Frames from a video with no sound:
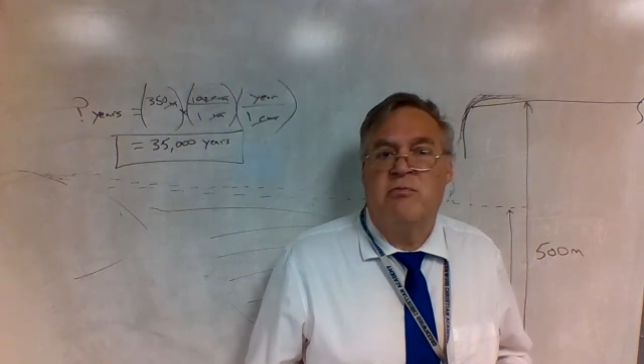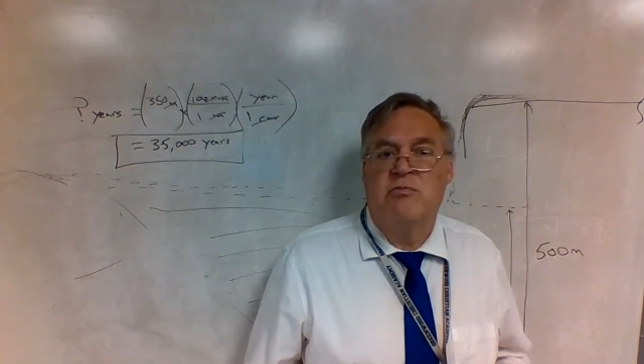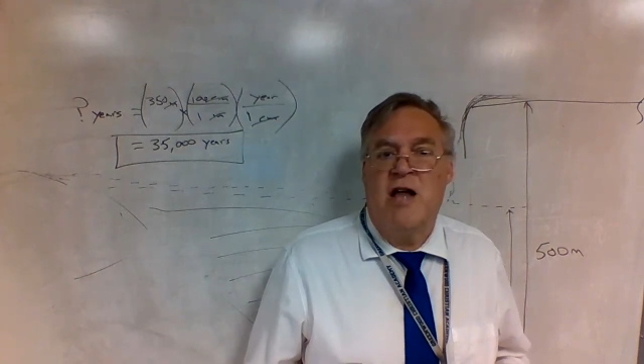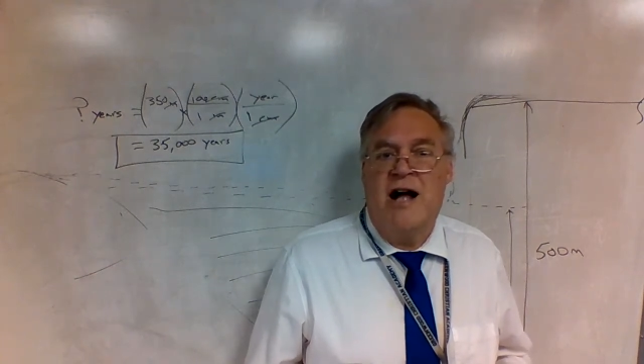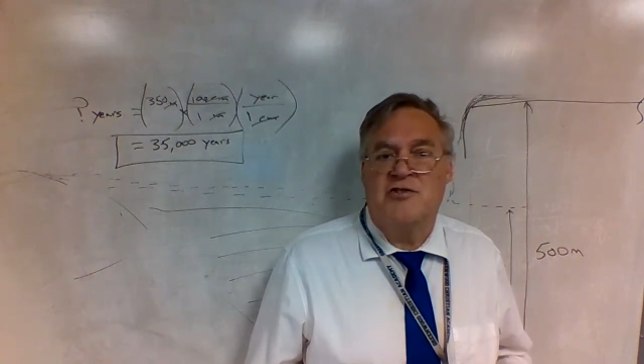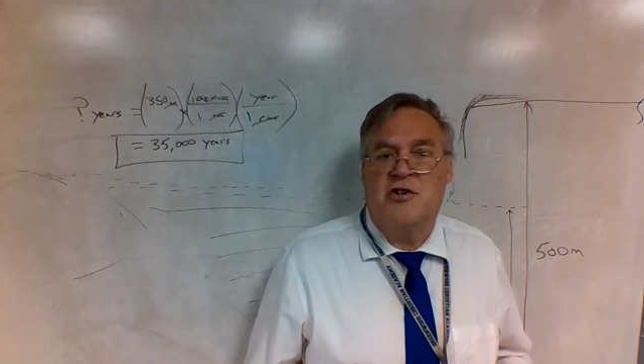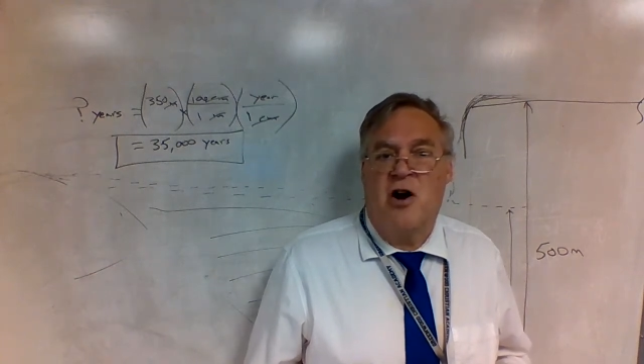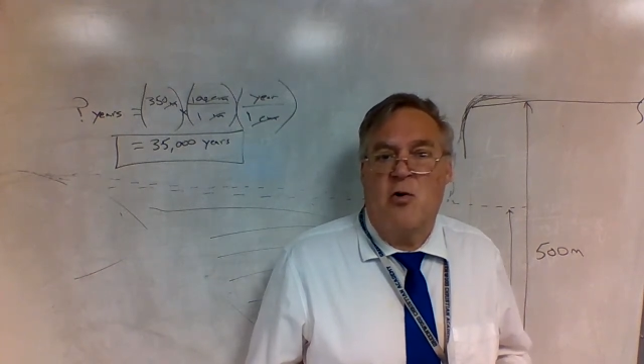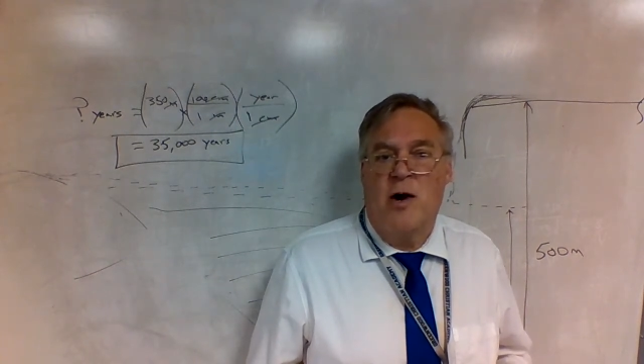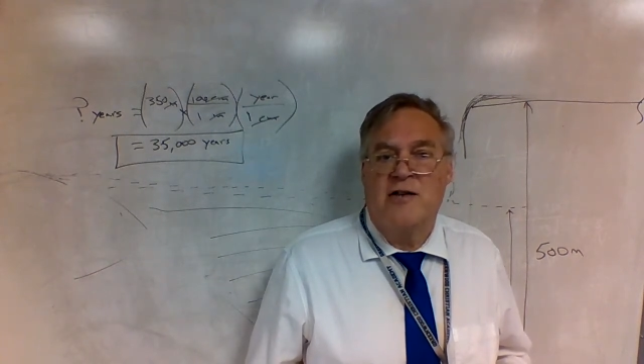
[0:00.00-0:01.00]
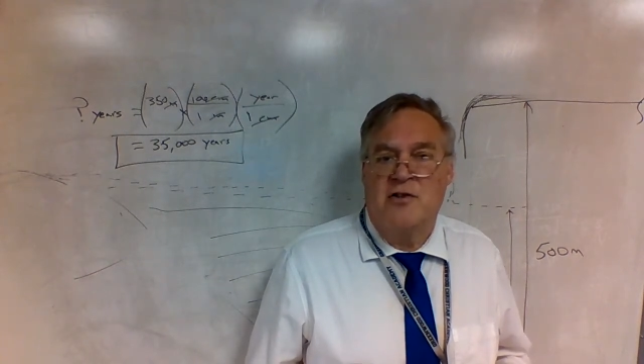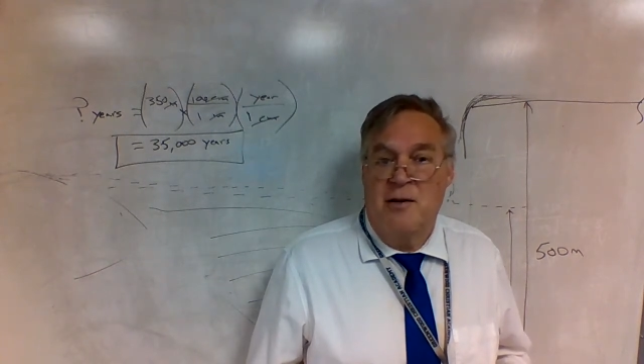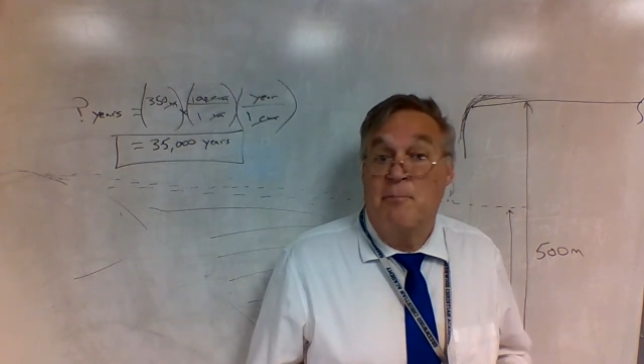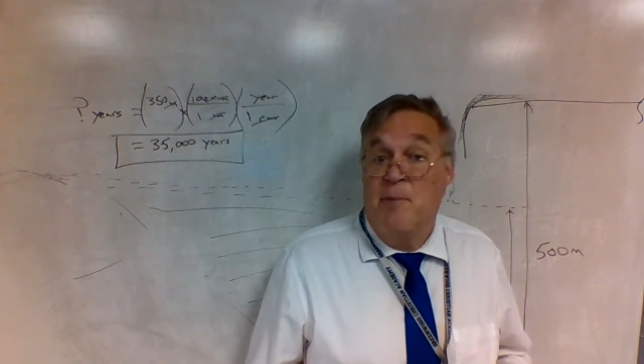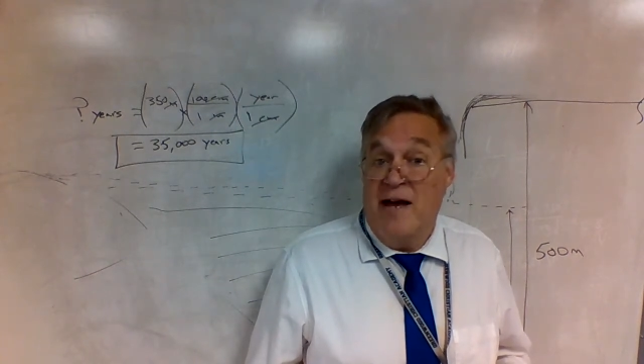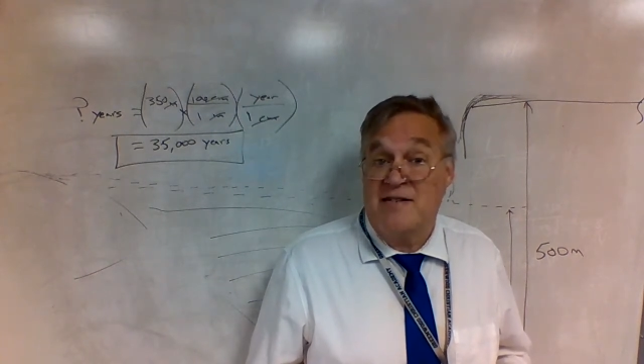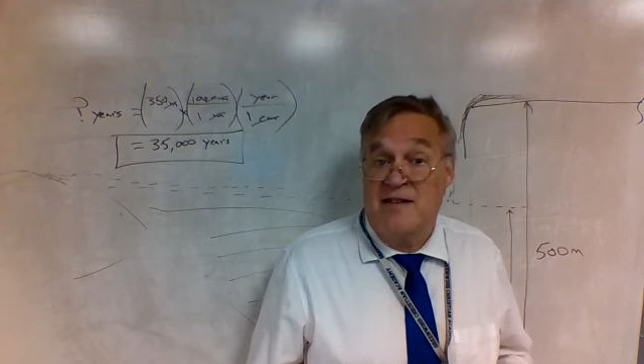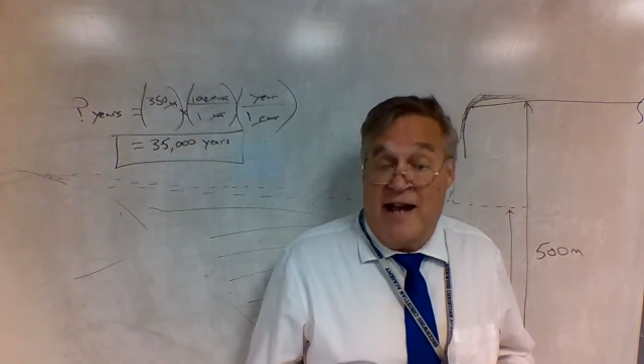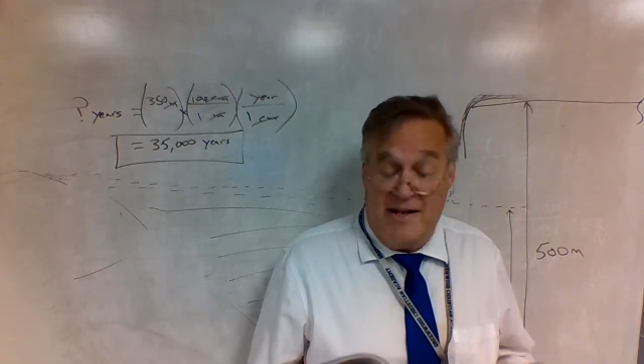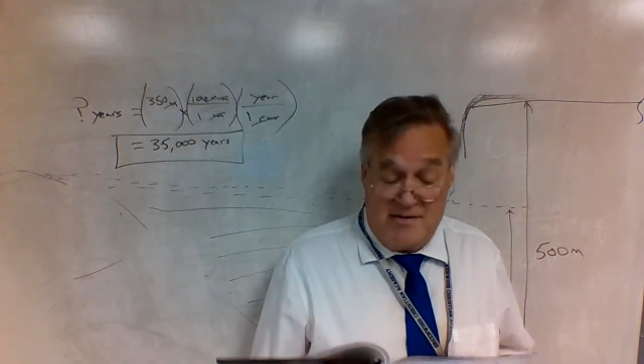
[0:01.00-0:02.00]
logic our way to the best
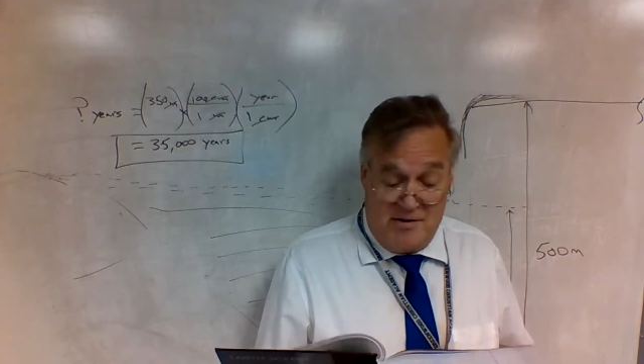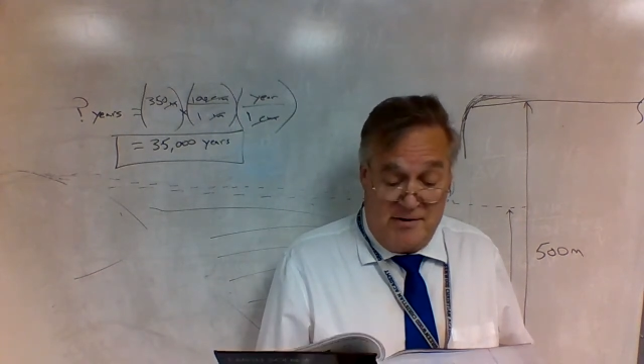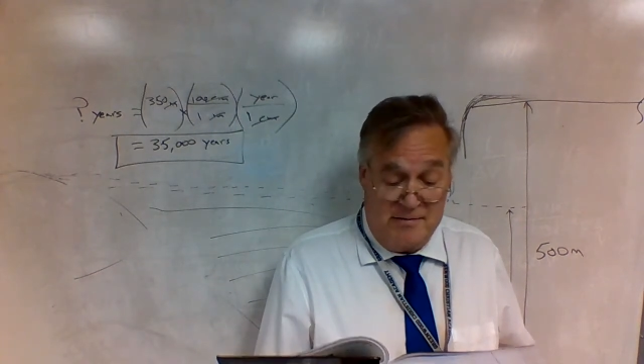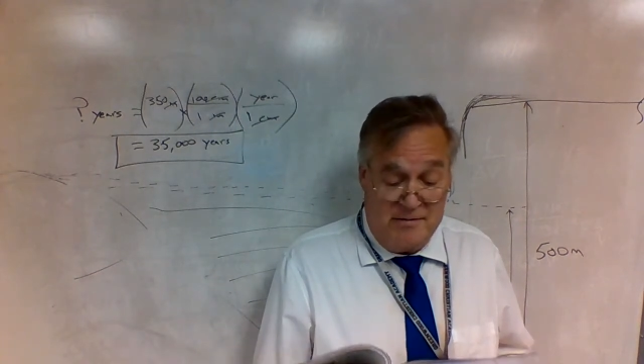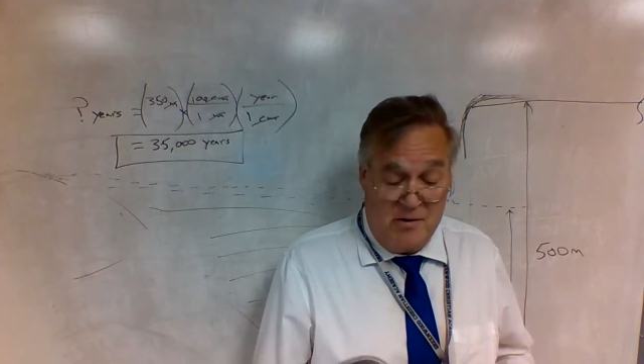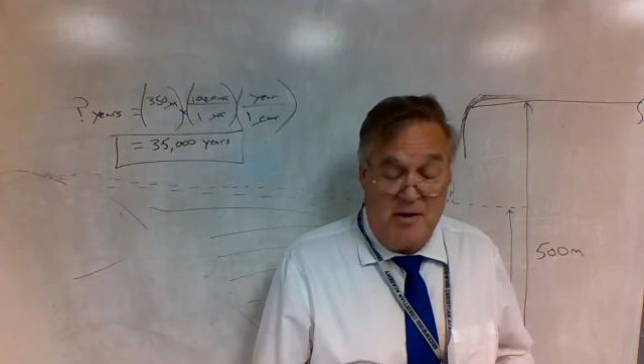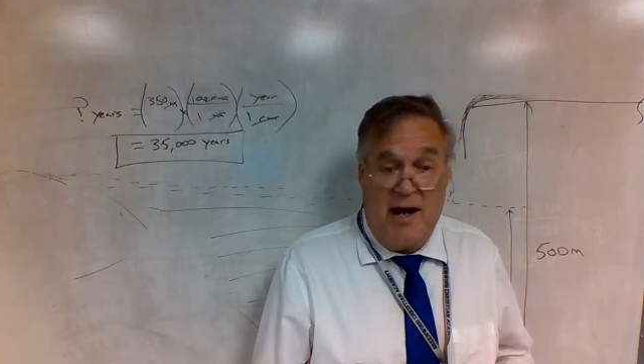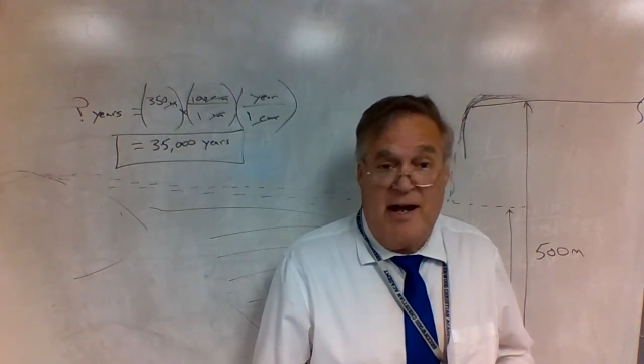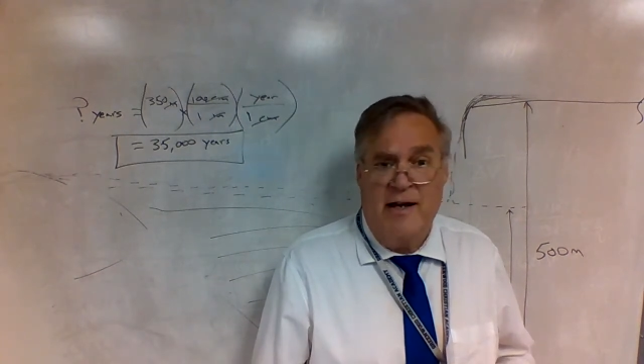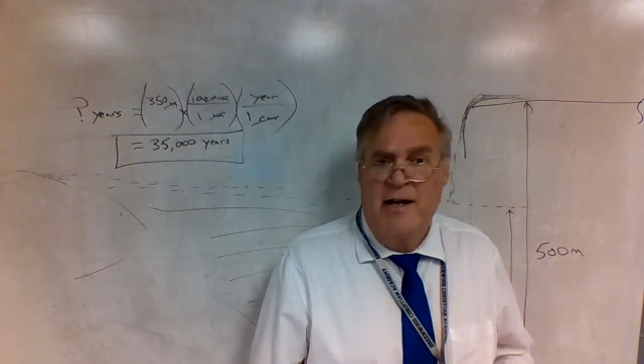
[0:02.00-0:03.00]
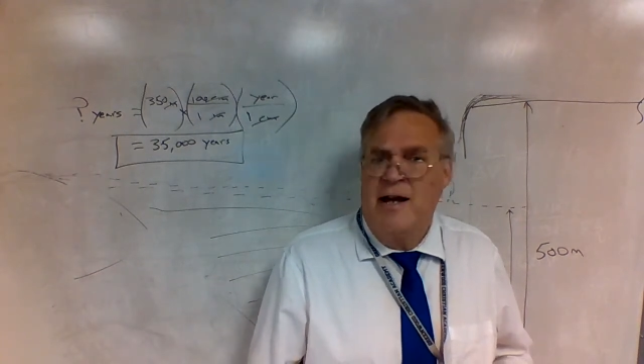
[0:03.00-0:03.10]
answer, okay?